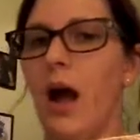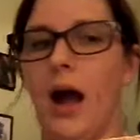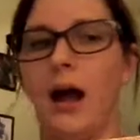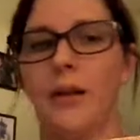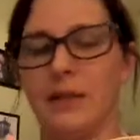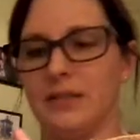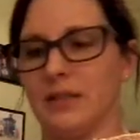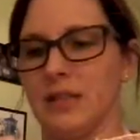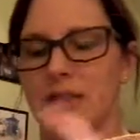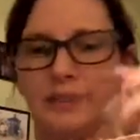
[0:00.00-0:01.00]
Uh,
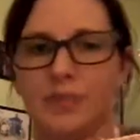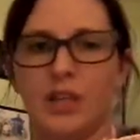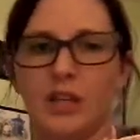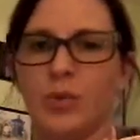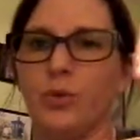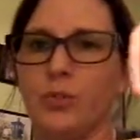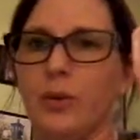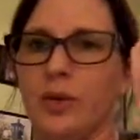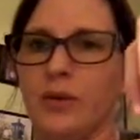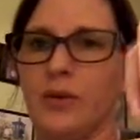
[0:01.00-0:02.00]
basically, like you would
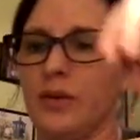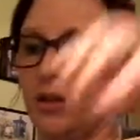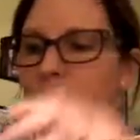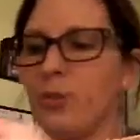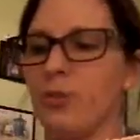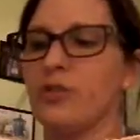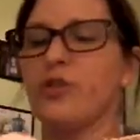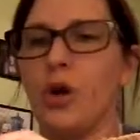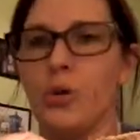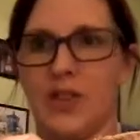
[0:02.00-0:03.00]
put, you
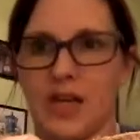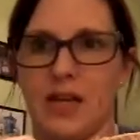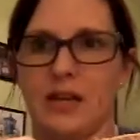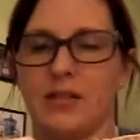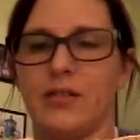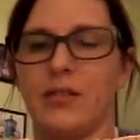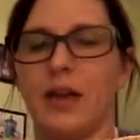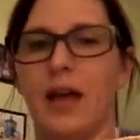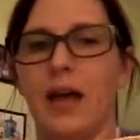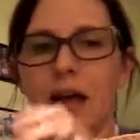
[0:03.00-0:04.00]
soak these,
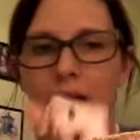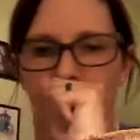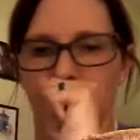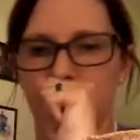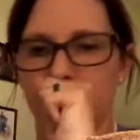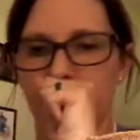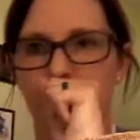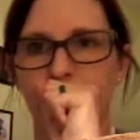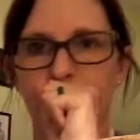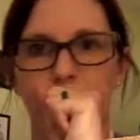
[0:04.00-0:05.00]
and
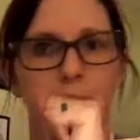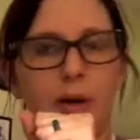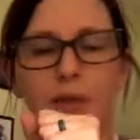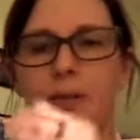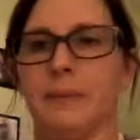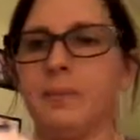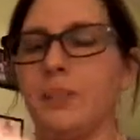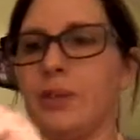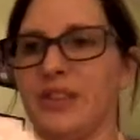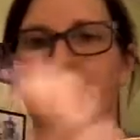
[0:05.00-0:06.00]
pardon me, and
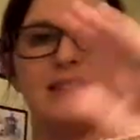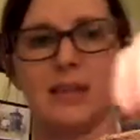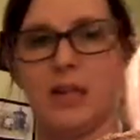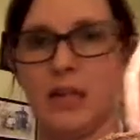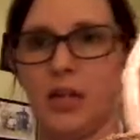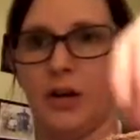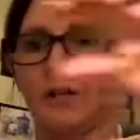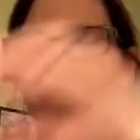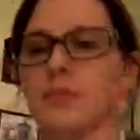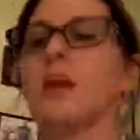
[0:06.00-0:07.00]
put these in here,
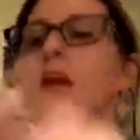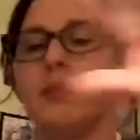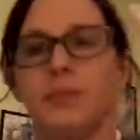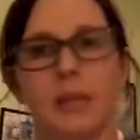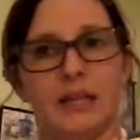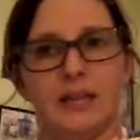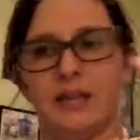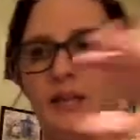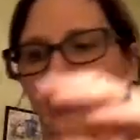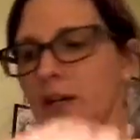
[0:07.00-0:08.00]
plant the
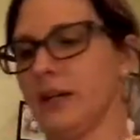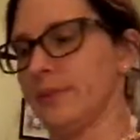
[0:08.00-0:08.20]
seeds on there.